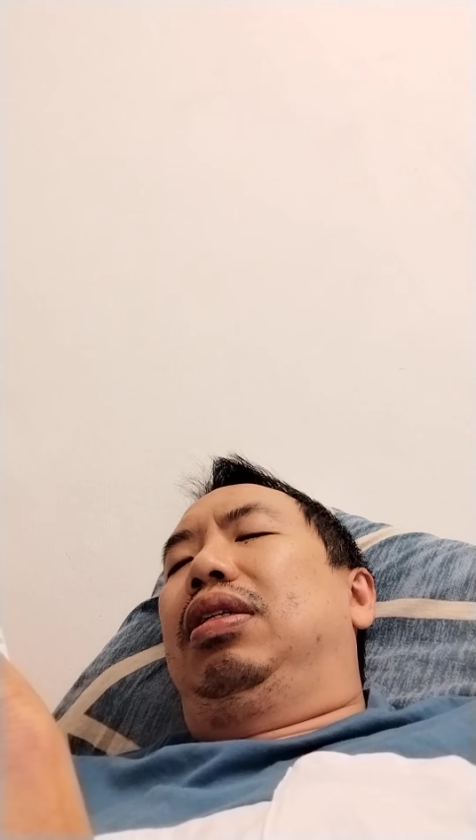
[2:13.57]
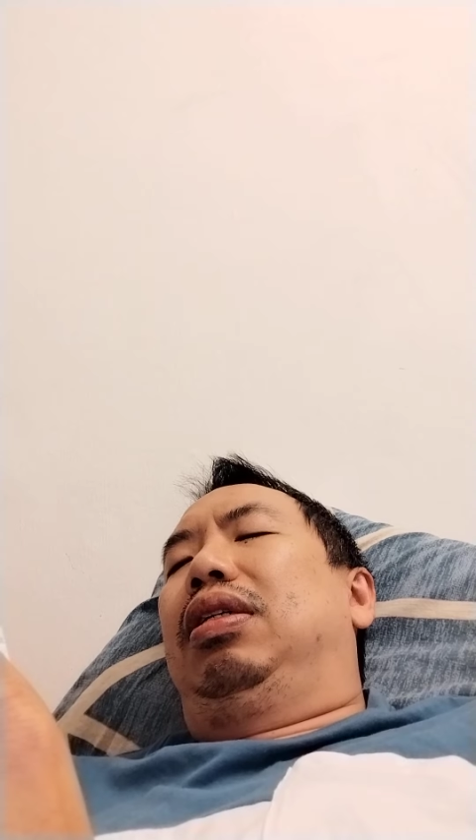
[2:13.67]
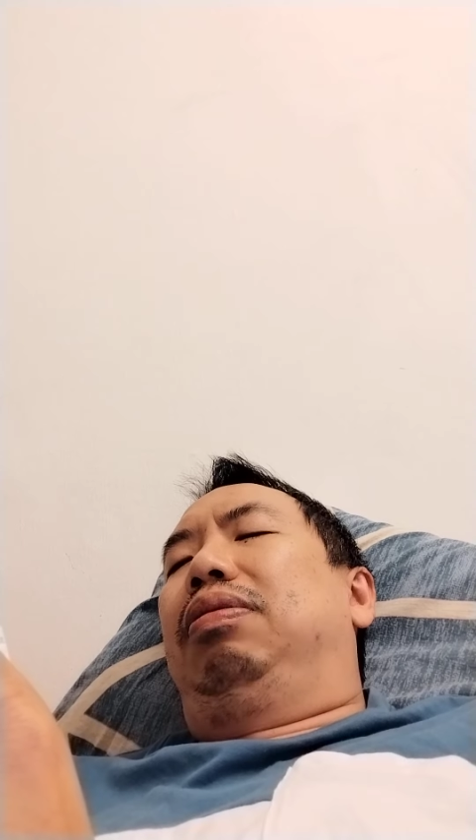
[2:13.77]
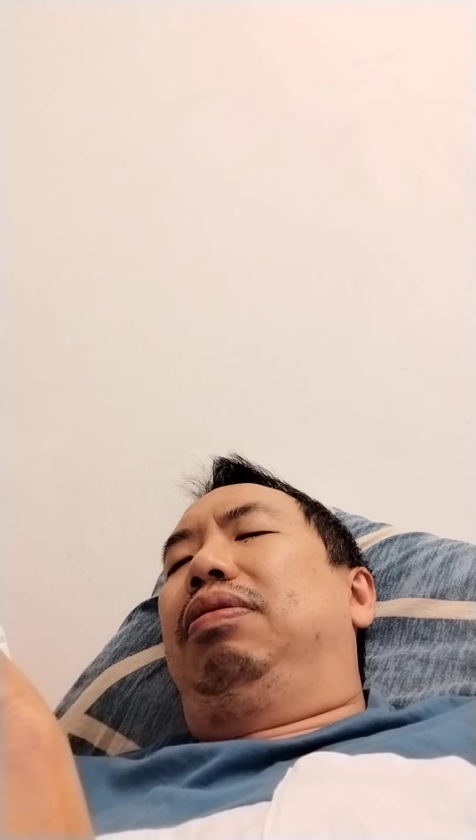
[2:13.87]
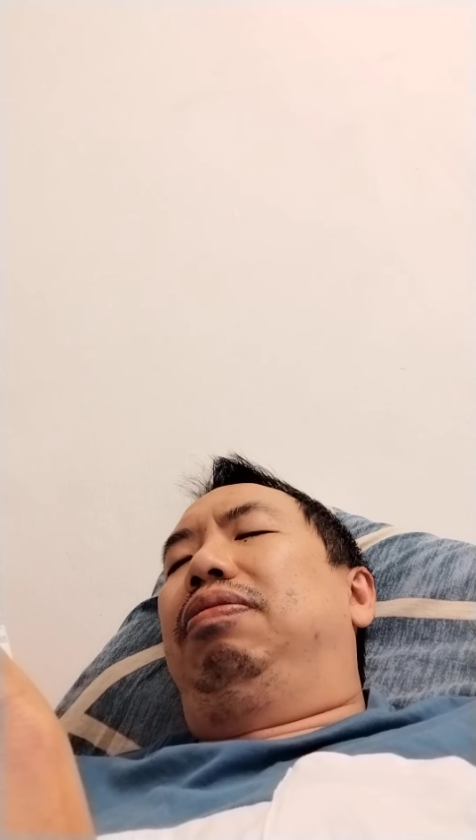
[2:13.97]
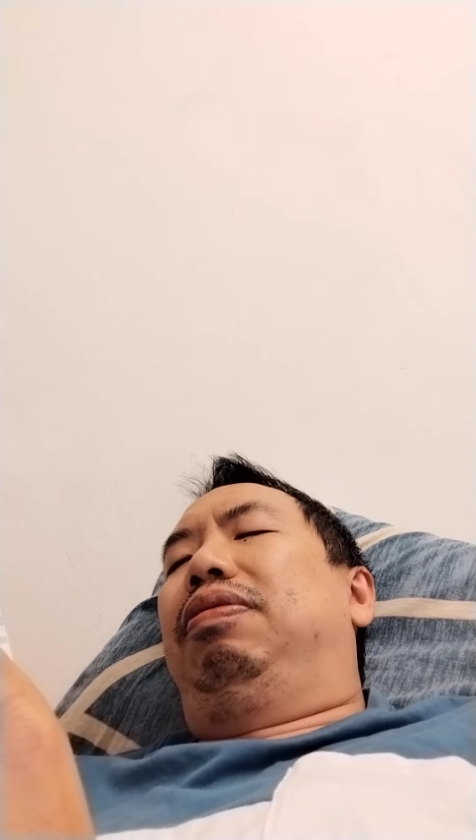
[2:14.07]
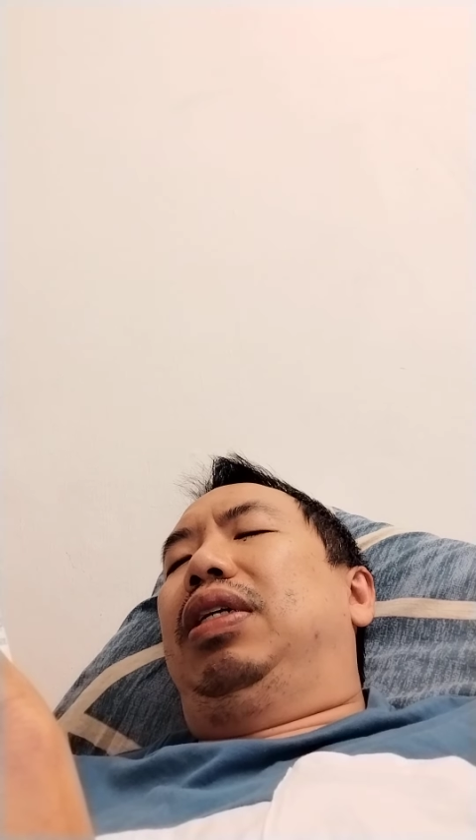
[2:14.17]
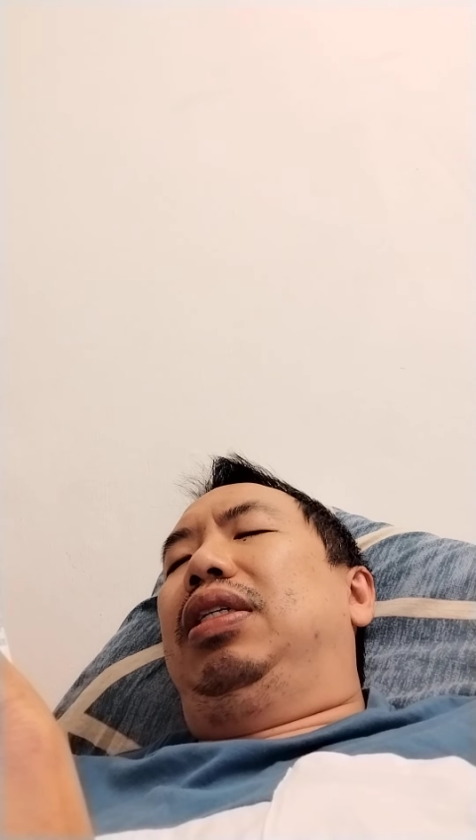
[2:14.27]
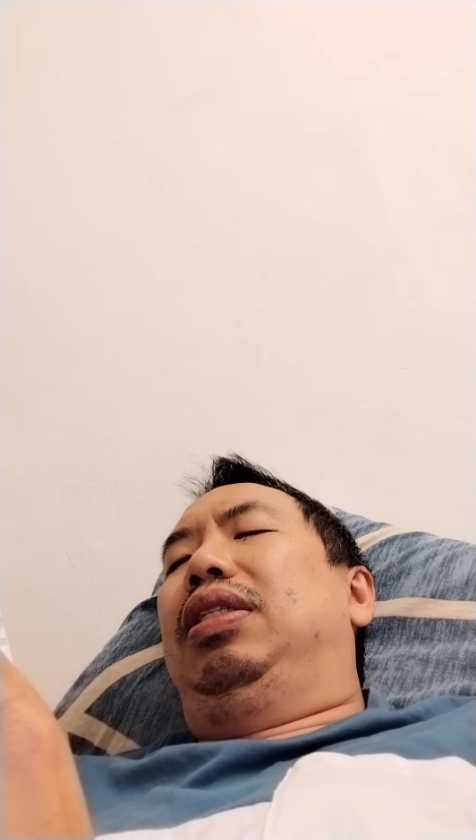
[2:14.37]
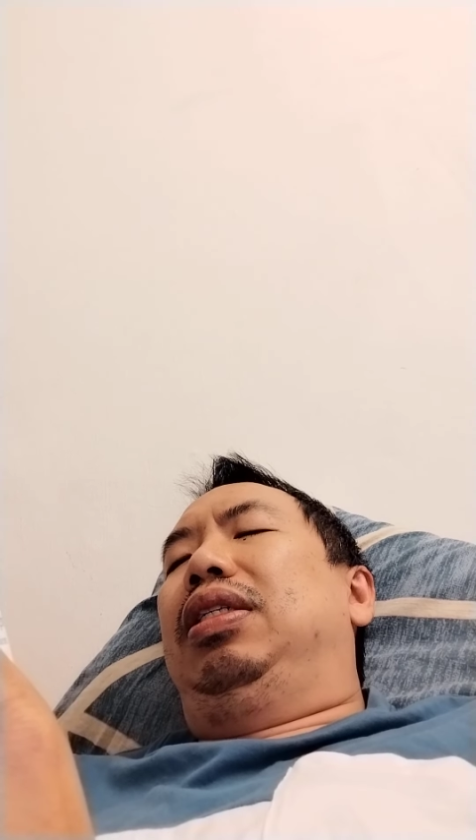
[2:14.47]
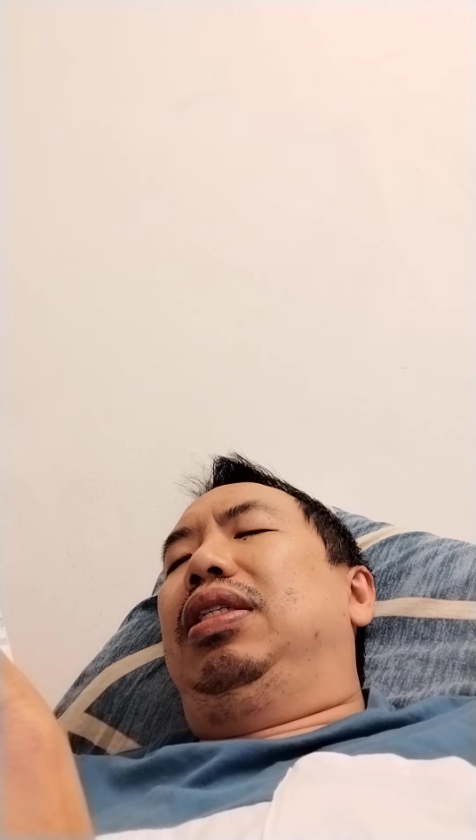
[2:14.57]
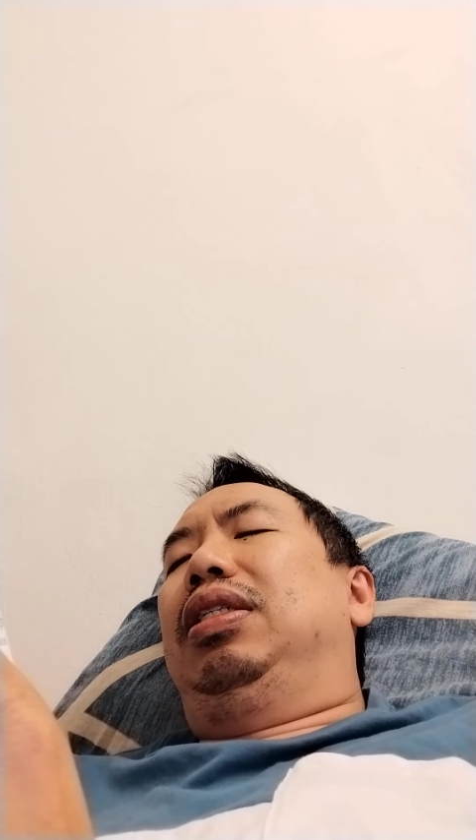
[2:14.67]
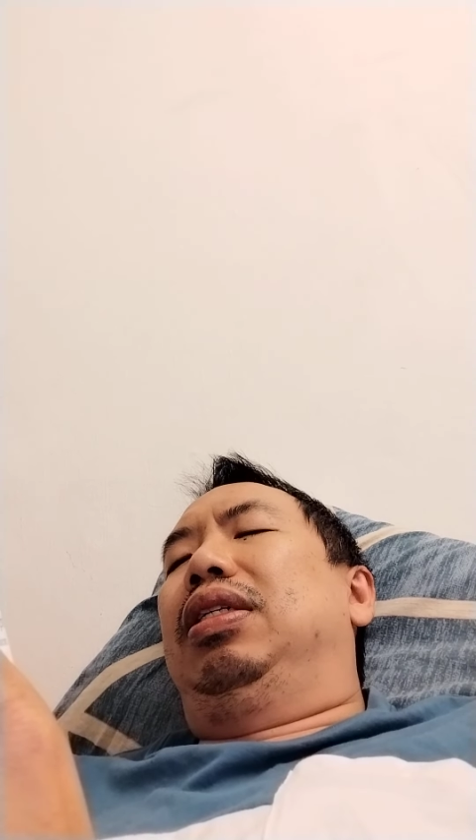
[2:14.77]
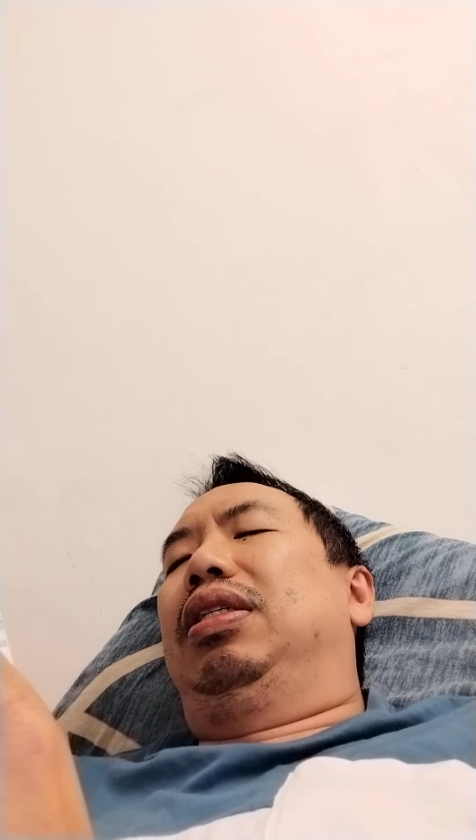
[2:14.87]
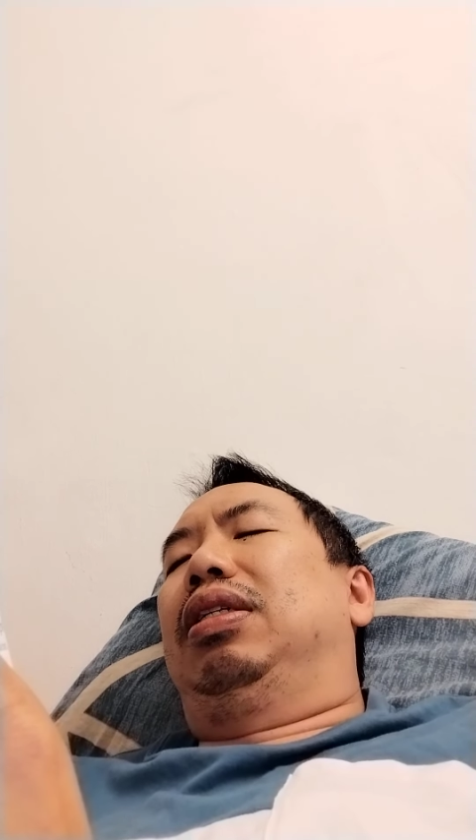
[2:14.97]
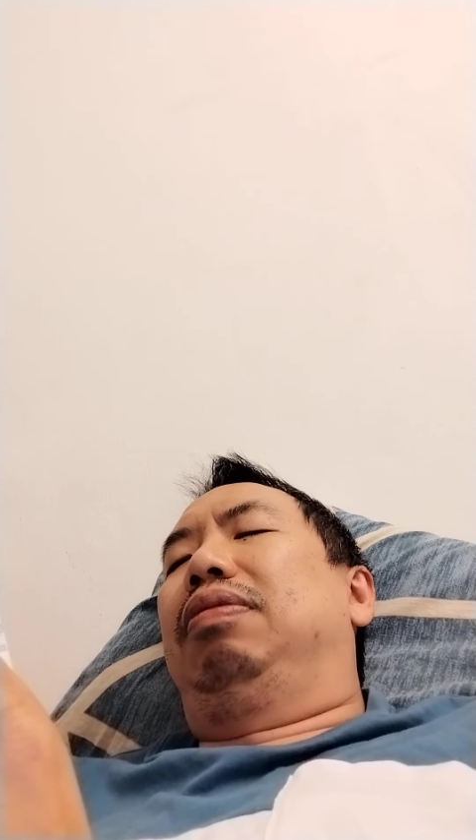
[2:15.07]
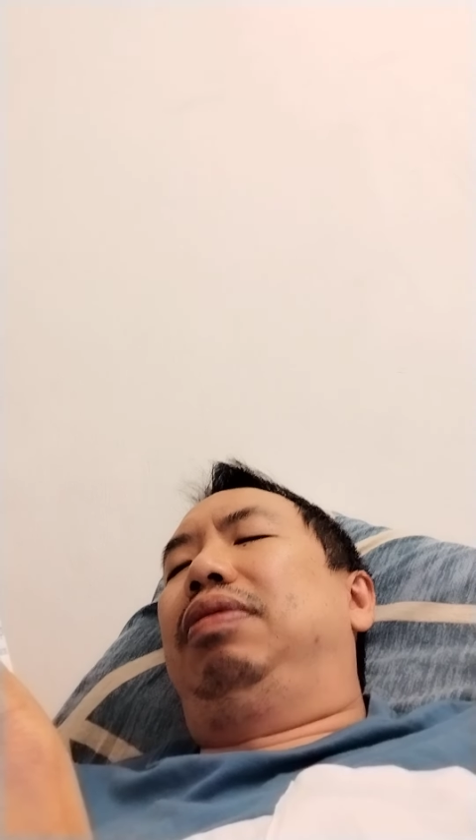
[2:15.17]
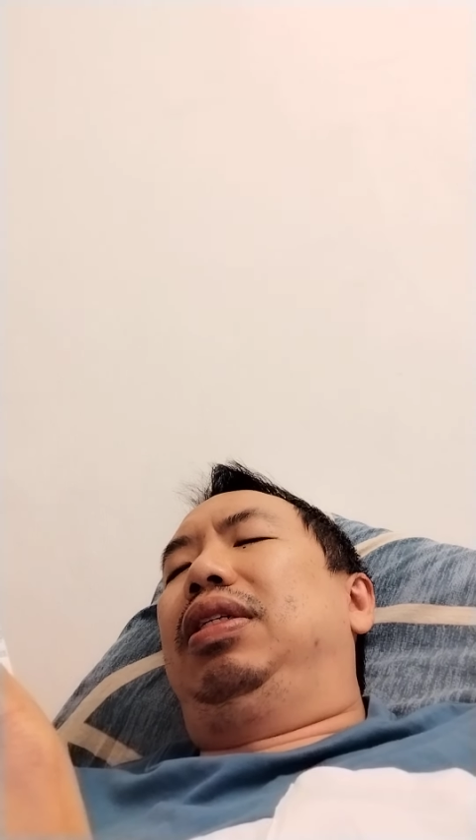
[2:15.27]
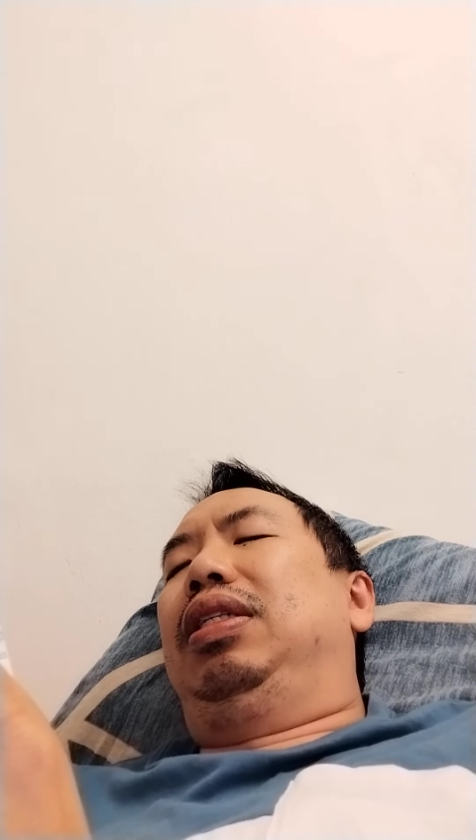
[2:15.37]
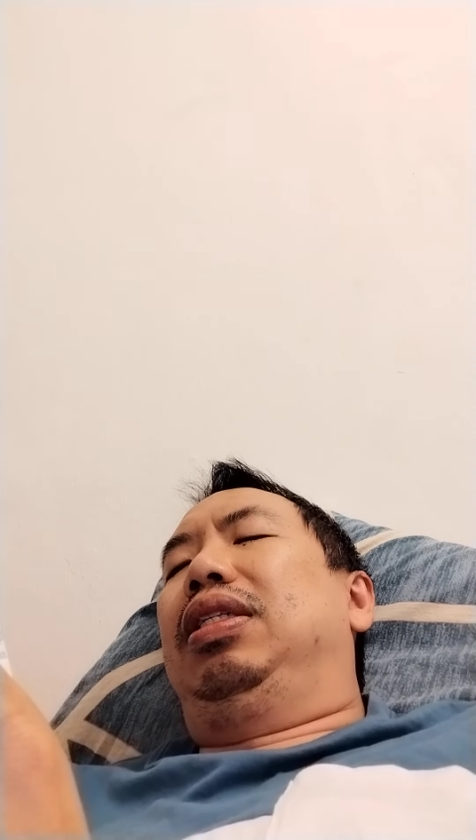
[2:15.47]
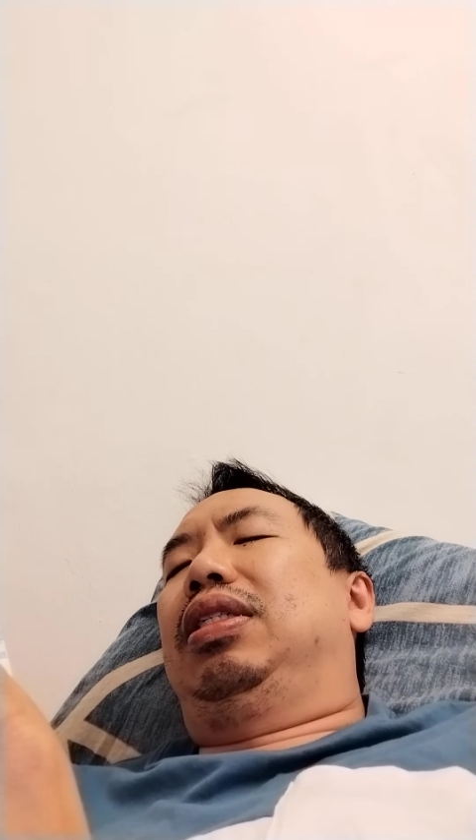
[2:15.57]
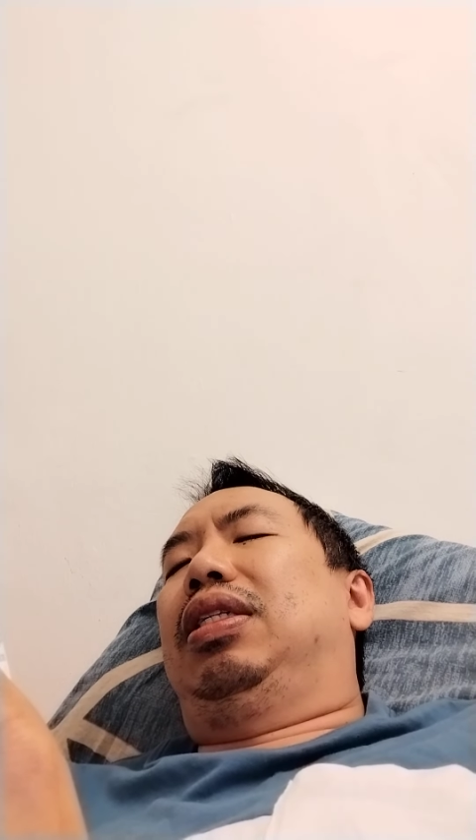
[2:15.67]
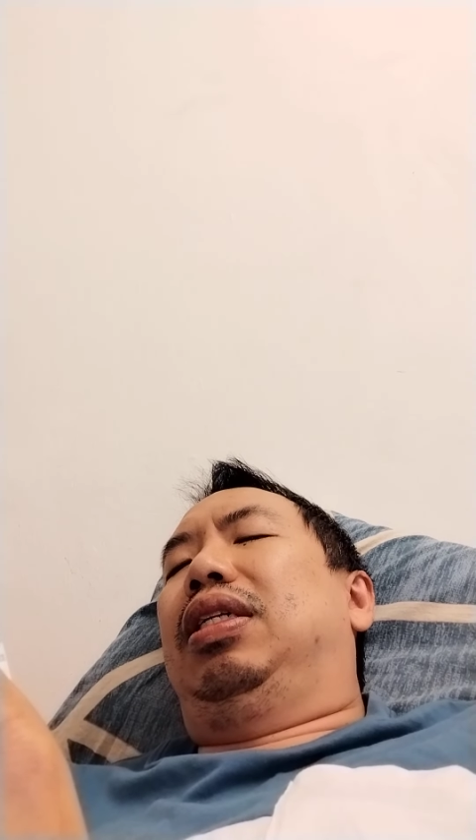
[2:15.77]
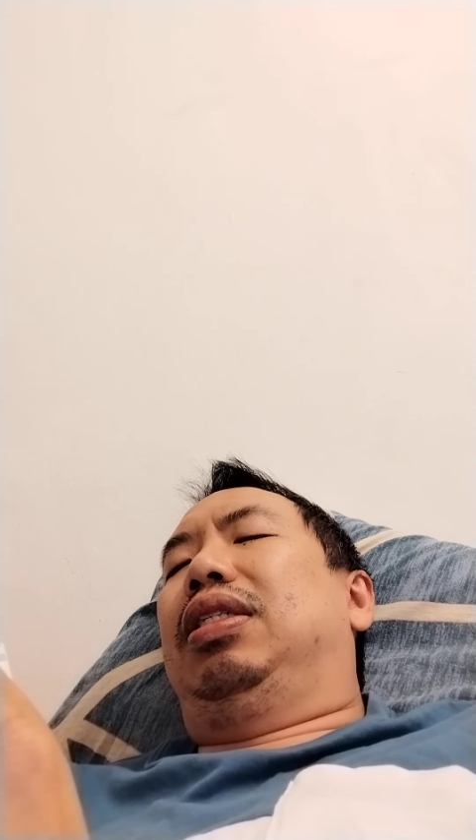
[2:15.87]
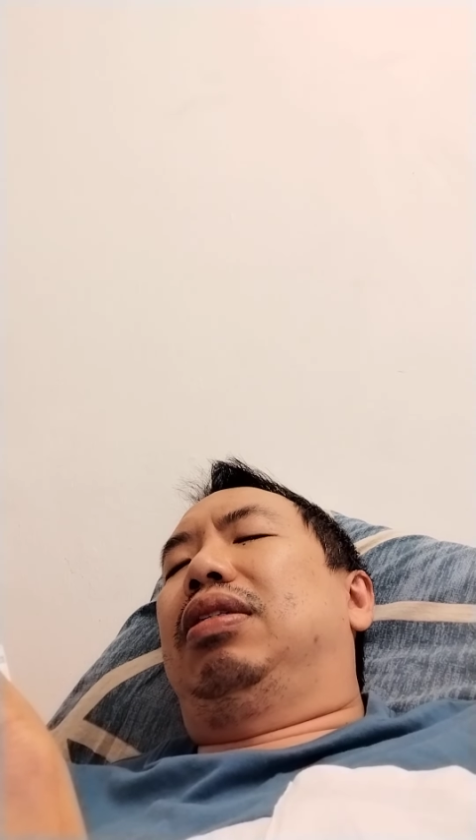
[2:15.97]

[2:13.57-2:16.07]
winding stairs